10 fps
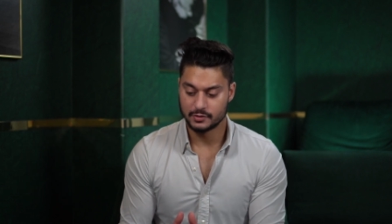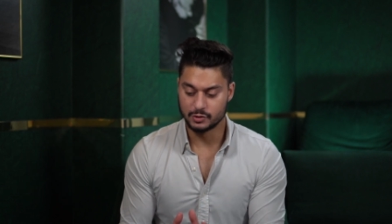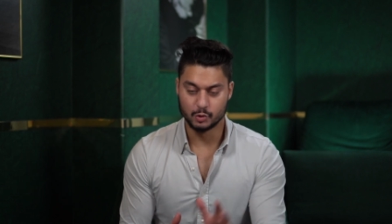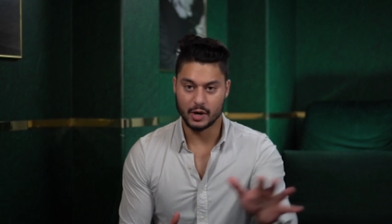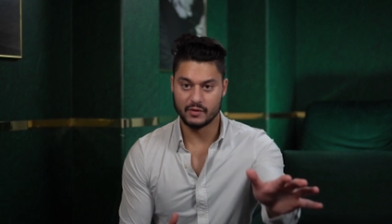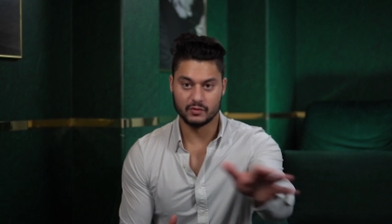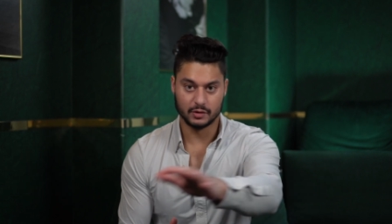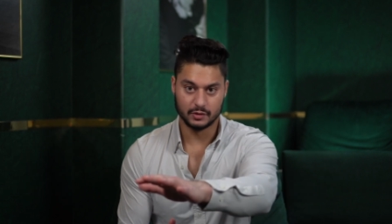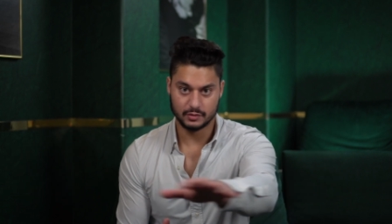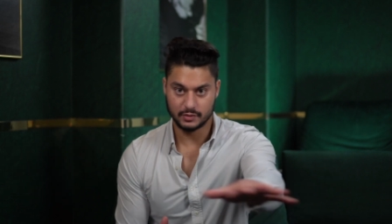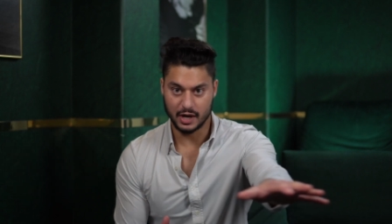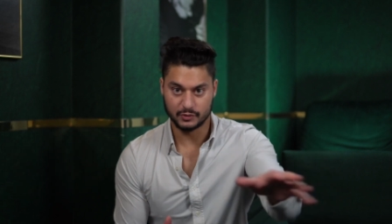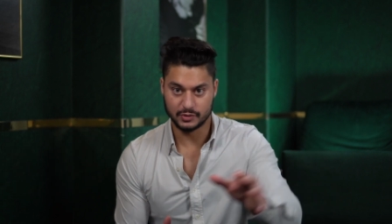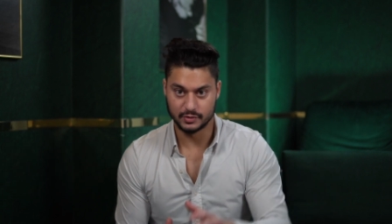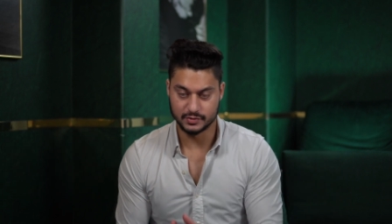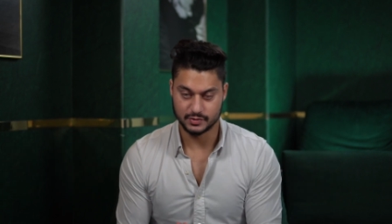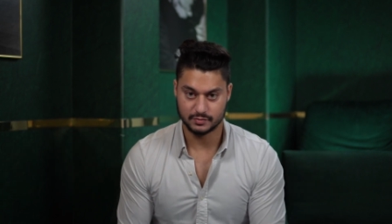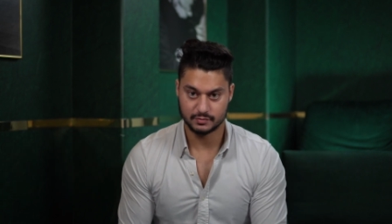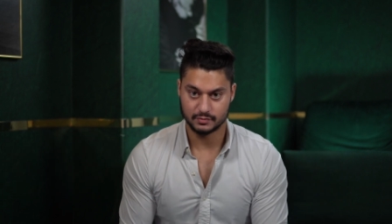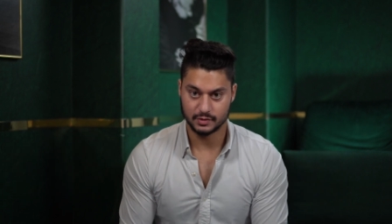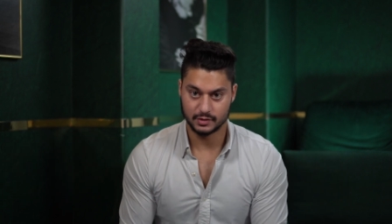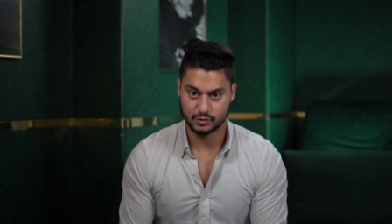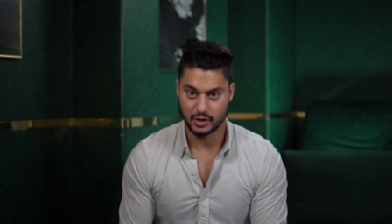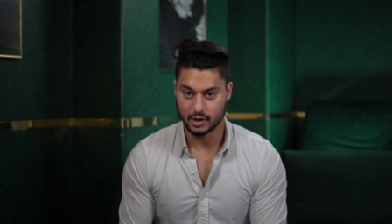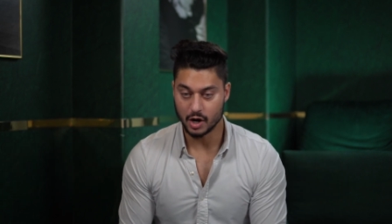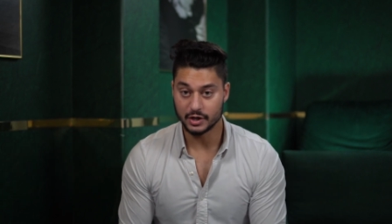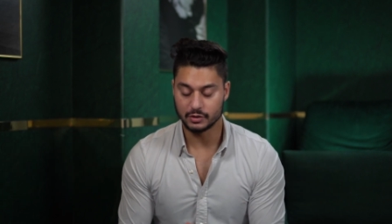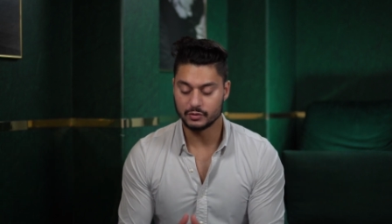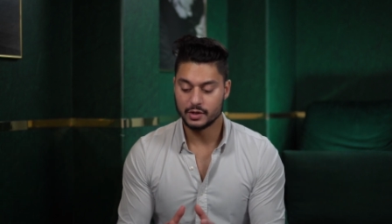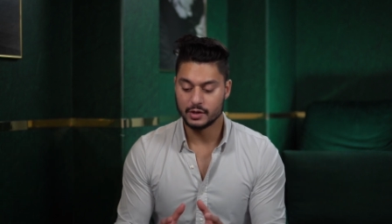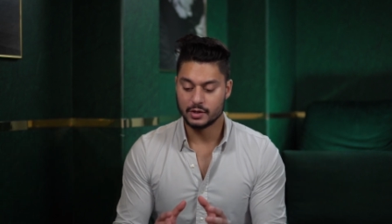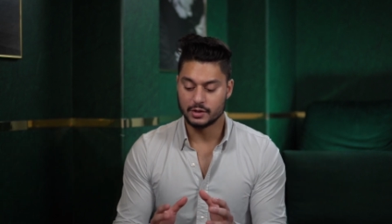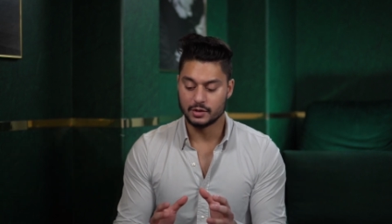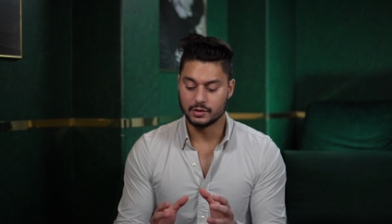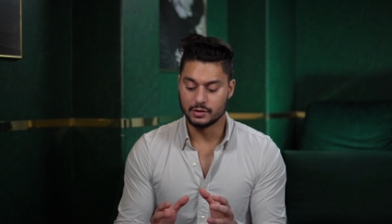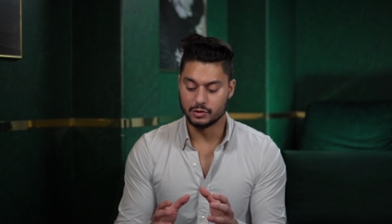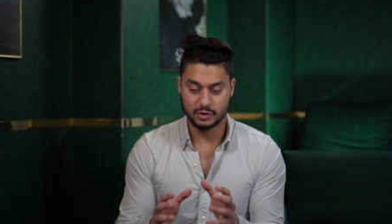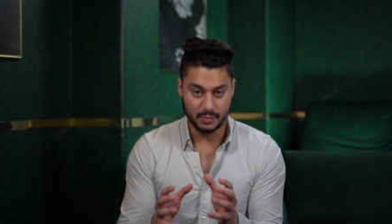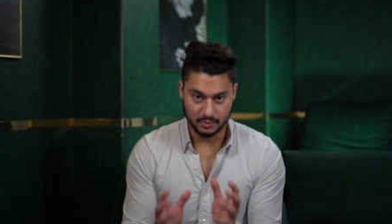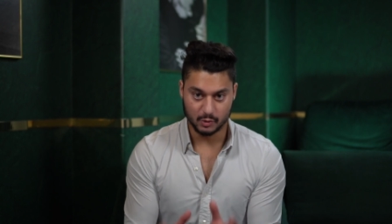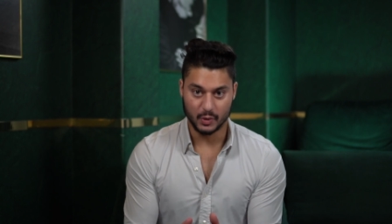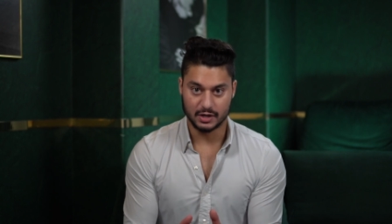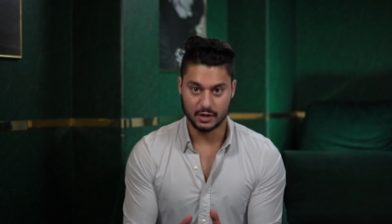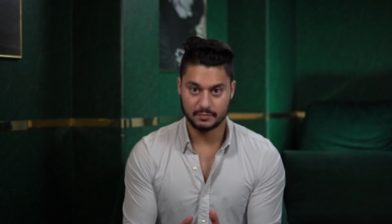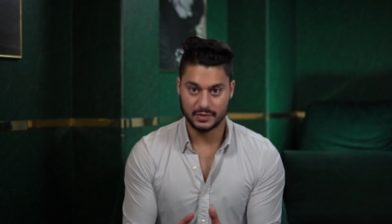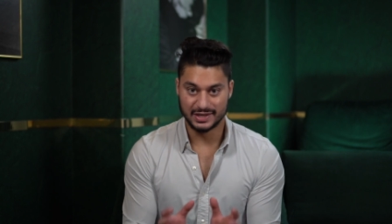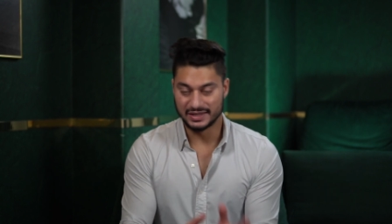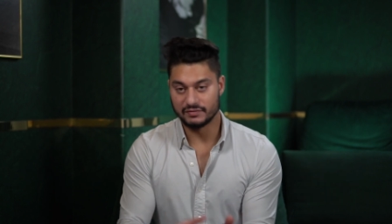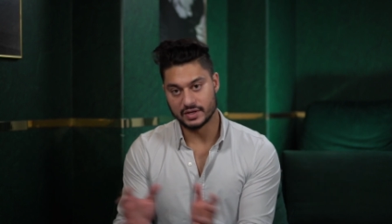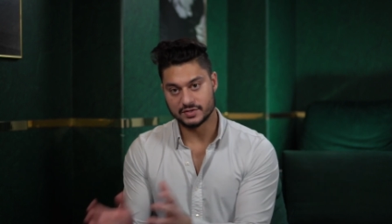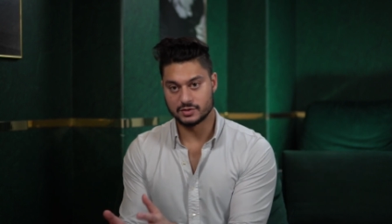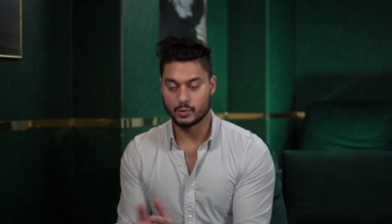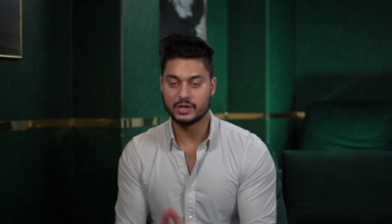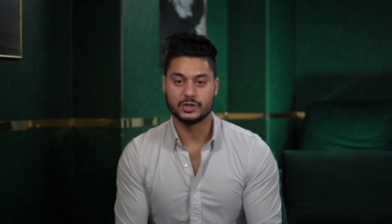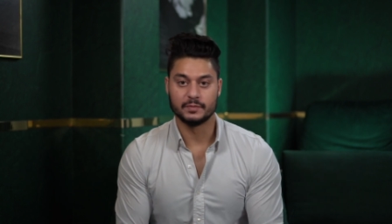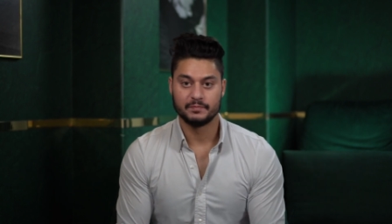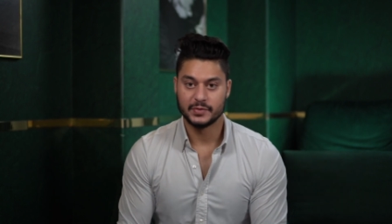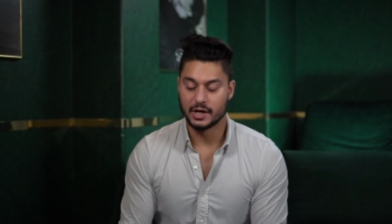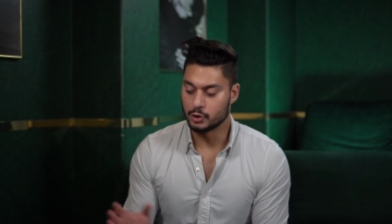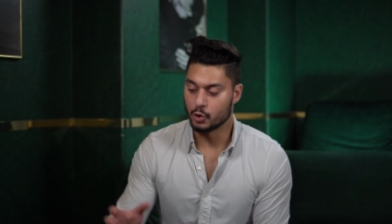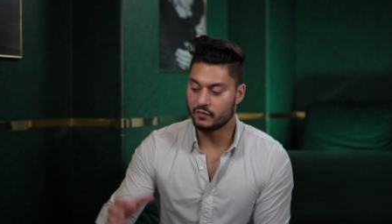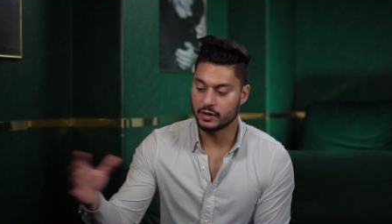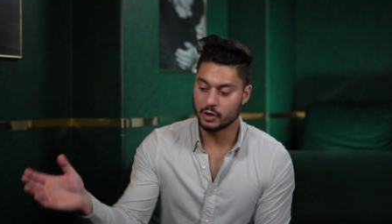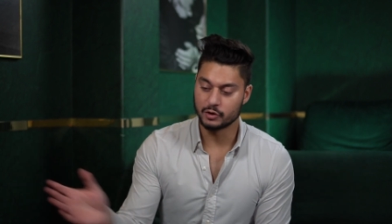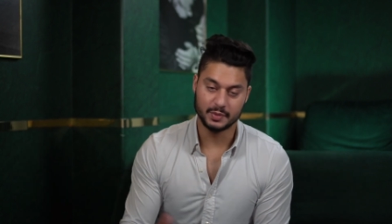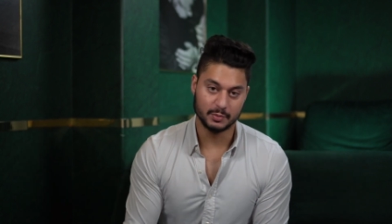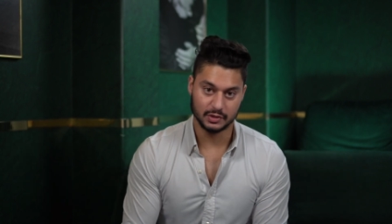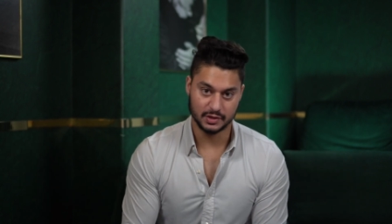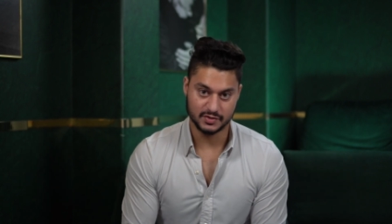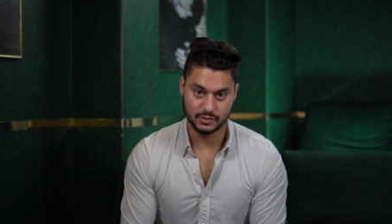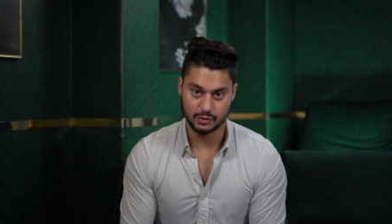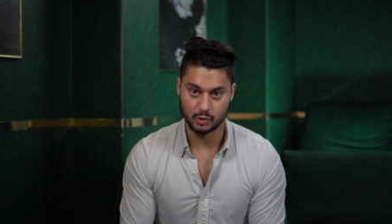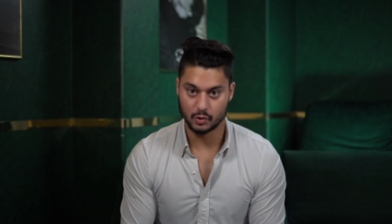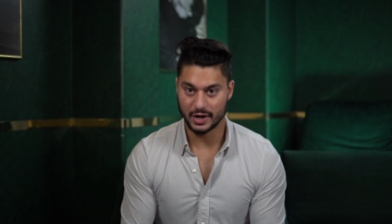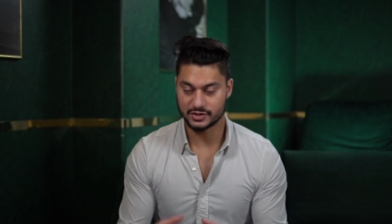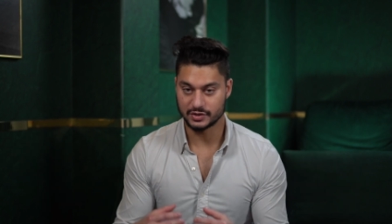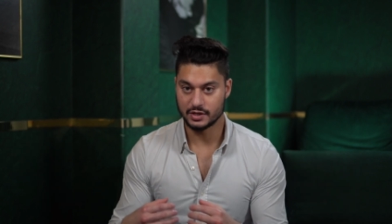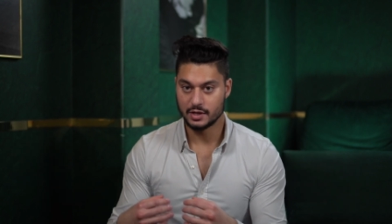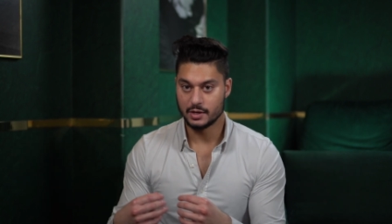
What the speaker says: to whoever out there is trying to con you, you should be able to wake up and leave that situation and go find other people to listen to who are actually